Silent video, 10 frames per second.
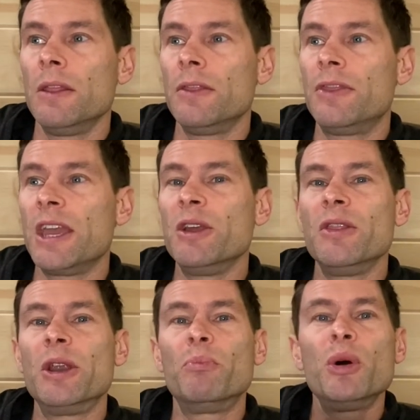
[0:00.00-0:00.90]

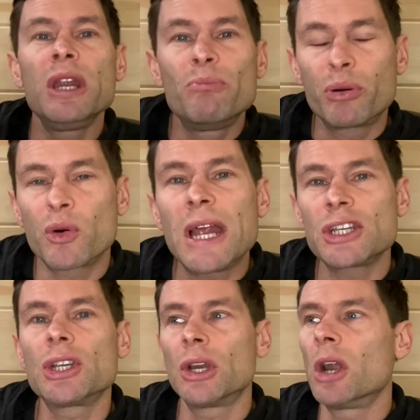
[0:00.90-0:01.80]
they're putting
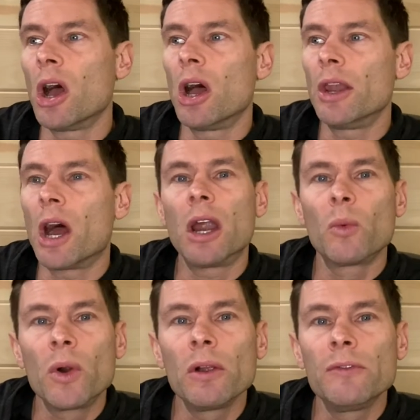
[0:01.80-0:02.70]
pressure on our
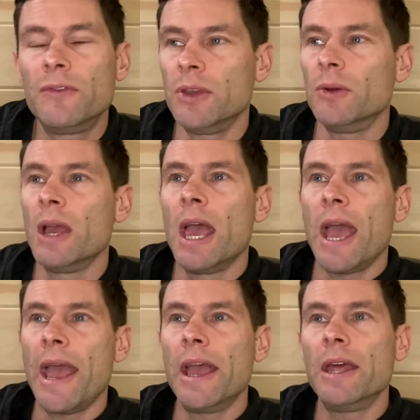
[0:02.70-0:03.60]
worldview
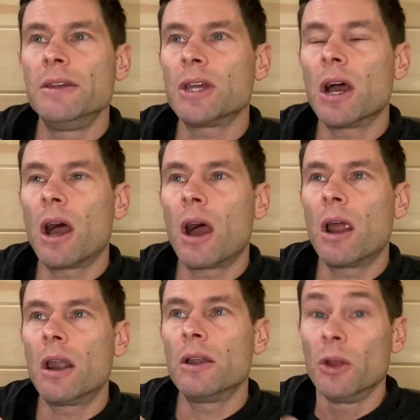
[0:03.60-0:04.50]
and
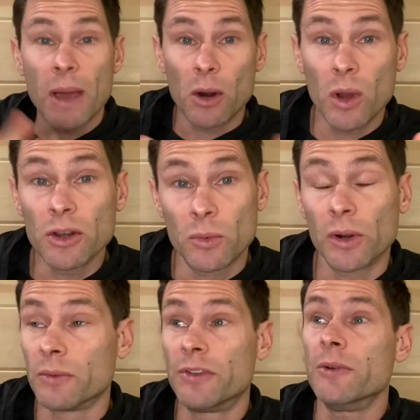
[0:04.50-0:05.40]
our, no matter what your
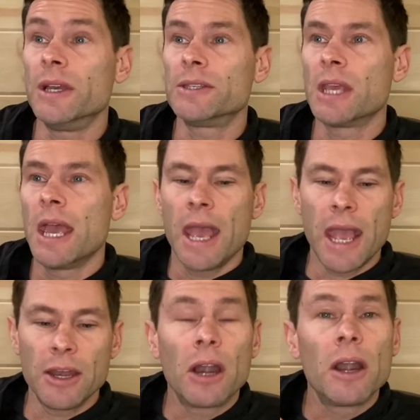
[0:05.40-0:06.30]
worldview is,
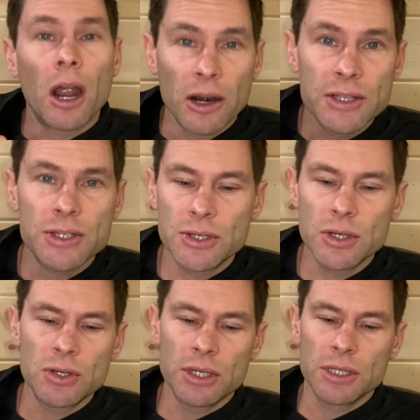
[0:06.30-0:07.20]
and our
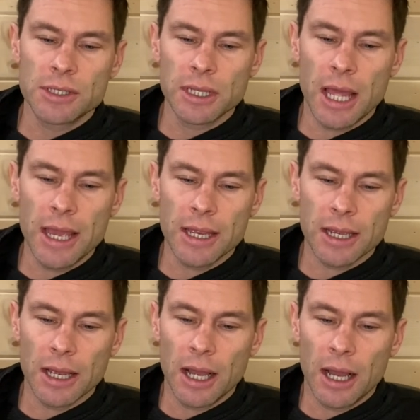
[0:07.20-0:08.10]
institutions
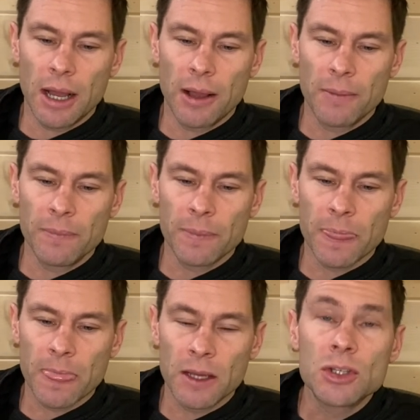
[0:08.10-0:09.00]
like
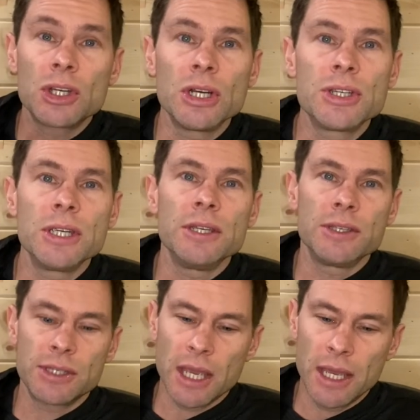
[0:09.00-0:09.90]

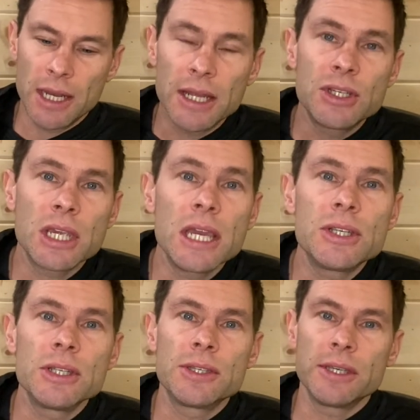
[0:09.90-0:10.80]
churches and
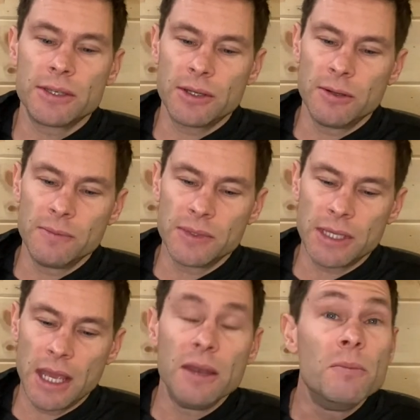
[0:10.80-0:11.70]
education systems
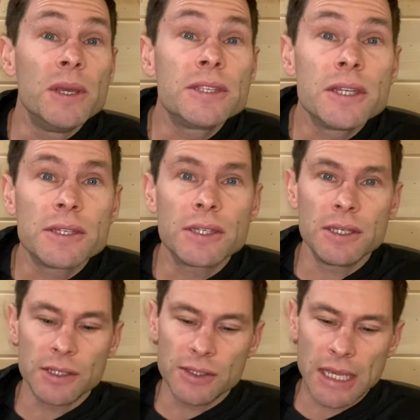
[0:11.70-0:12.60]
and
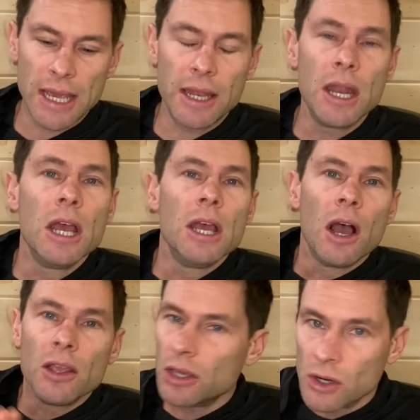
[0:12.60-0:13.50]
businesses and,
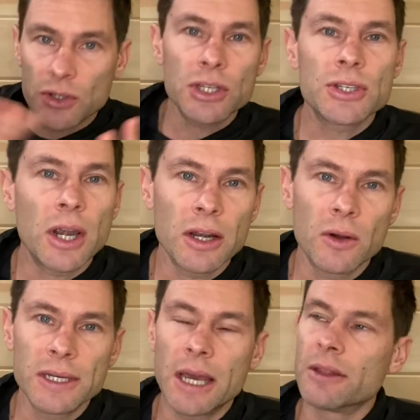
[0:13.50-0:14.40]
you know, just start
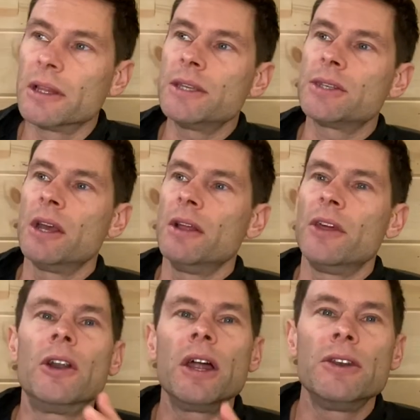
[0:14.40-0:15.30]
going down the list,
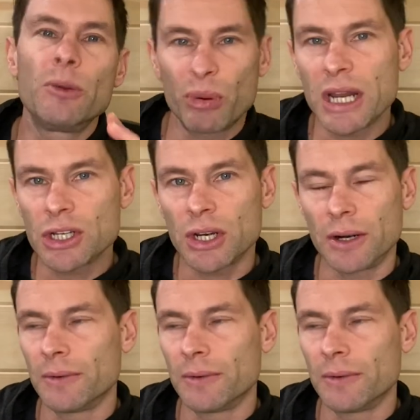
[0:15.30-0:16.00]
they're under pressure.